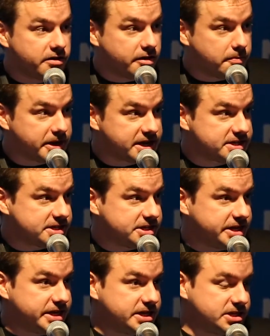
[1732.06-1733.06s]
The biggest
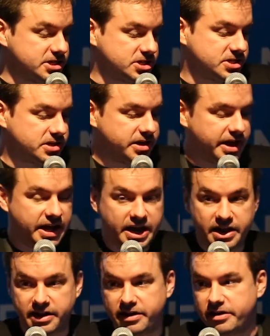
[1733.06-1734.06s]
change
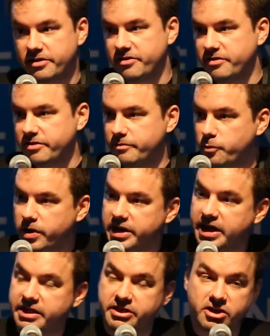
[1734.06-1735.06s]
in
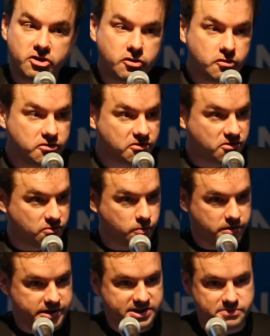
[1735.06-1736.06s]
what the users
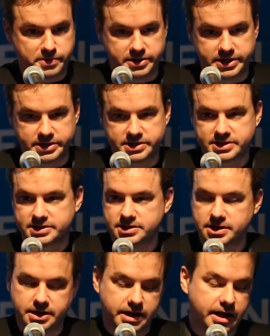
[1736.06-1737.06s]
will experience
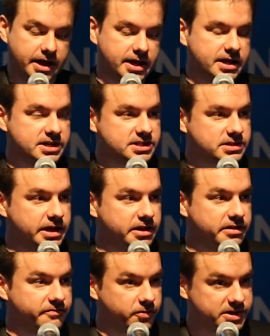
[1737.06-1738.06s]
is
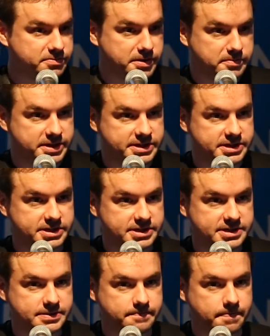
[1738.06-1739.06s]
in the voicemail
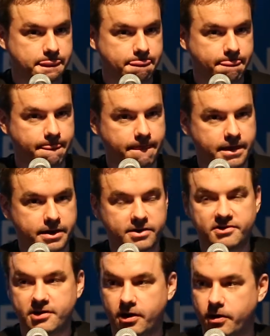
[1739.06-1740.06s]
messages.
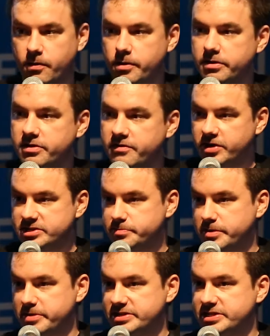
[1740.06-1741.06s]
So
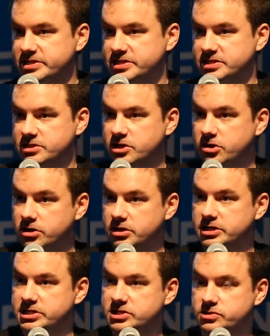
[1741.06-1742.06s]
voicemail messages are
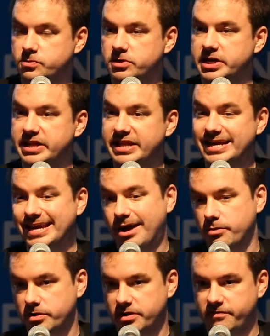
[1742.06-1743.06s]
currently stored in the
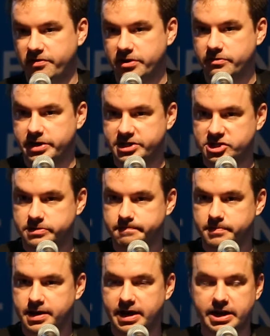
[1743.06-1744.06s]
account configuration,
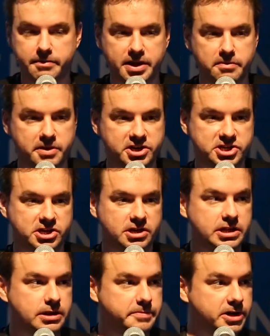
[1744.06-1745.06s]
and I made mention
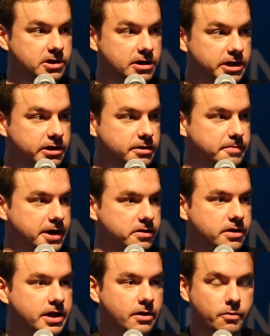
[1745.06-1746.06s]
a little bit earlier
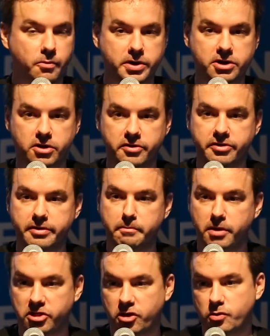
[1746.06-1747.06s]
about what we call the
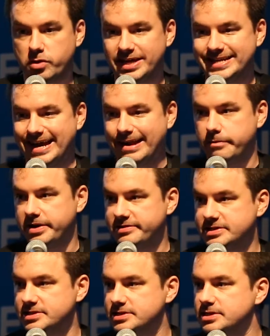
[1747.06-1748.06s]
month-only
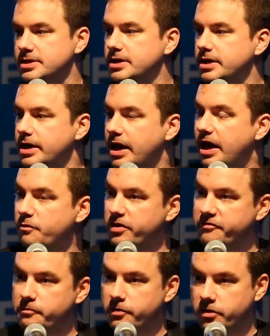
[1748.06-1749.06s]
databases. And
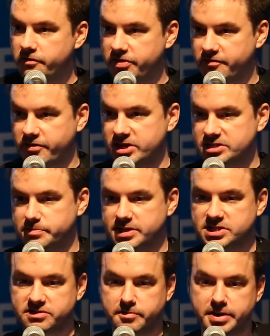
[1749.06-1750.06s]
we've moved the
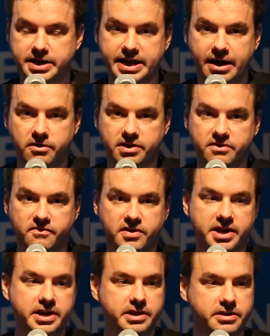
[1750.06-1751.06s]
voicemails from the account
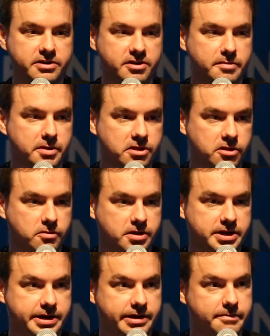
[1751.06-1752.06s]
config to the
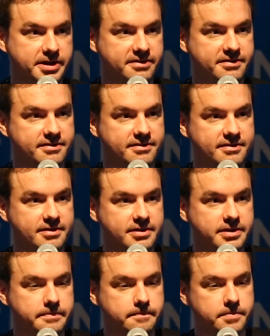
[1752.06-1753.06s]
month-only databases.
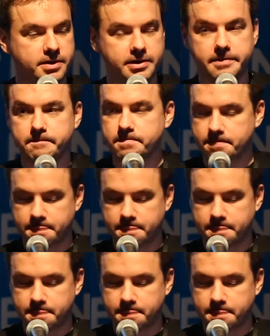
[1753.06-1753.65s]
Okay?